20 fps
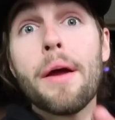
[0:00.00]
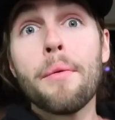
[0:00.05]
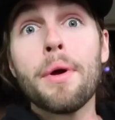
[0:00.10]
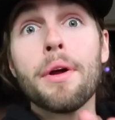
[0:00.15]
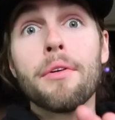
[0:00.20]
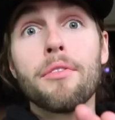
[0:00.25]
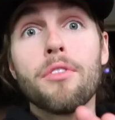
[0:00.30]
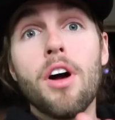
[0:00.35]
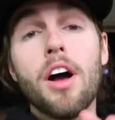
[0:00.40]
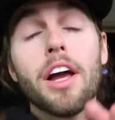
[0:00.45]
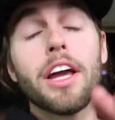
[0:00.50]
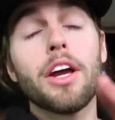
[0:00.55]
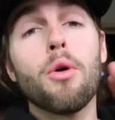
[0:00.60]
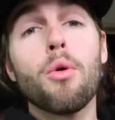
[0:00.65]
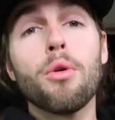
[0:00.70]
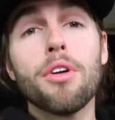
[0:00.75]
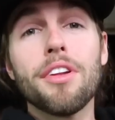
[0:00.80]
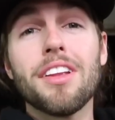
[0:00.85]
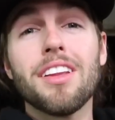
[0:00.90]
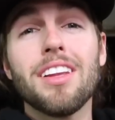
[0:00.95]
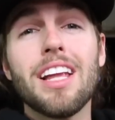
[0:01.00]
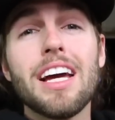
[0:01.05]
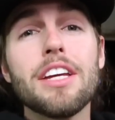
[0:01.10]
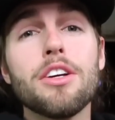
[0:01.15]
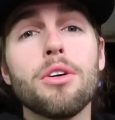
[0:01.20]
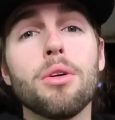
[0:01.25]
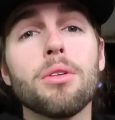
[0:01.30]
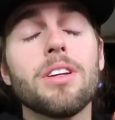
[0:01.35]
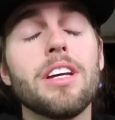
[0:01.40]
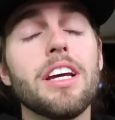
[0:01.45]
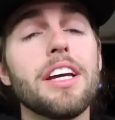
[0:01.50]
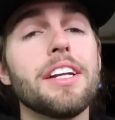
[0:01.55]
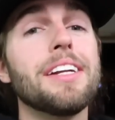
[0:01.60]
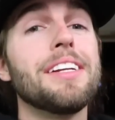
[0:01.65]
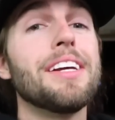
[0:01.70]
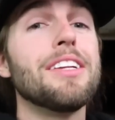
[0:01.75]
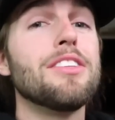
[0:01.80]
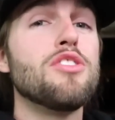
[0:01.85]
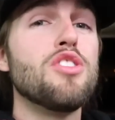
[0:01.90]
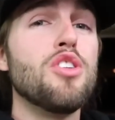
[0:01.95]
I went wrong, I ordered the light gold kit and
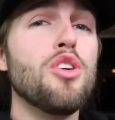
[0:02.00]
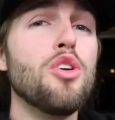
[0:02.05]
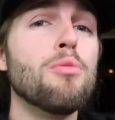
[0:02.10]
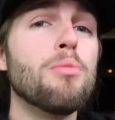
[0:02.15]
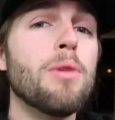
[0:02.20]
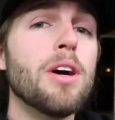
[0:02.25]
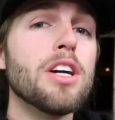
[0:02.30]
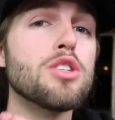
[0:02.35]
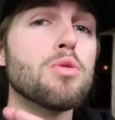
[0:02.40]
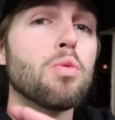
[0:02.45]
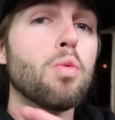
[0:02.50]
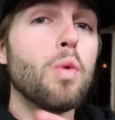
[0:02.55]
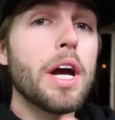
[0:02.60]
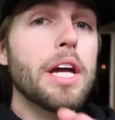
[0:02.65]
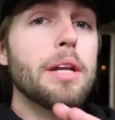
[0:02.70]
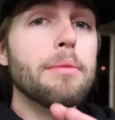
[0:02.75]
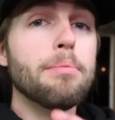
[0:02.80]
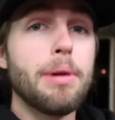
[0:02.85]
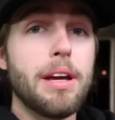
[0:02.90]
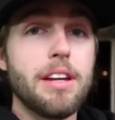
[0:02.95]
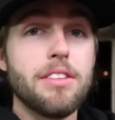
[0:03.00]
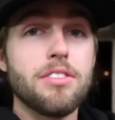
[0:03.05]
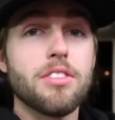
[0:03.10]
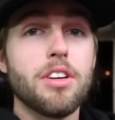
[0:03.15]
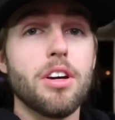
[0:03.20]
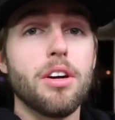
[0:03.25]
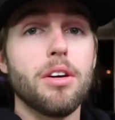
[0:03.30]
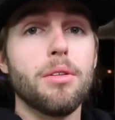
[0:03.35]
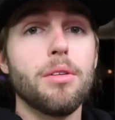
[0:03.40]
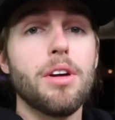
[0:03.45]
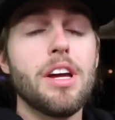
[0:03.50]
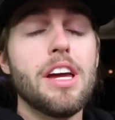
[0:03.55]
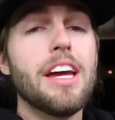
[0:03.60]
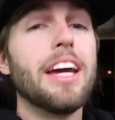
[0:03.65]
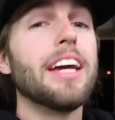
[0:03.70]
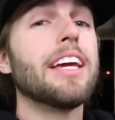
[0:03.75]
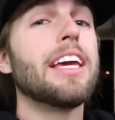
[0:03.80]
I did too much white base coat.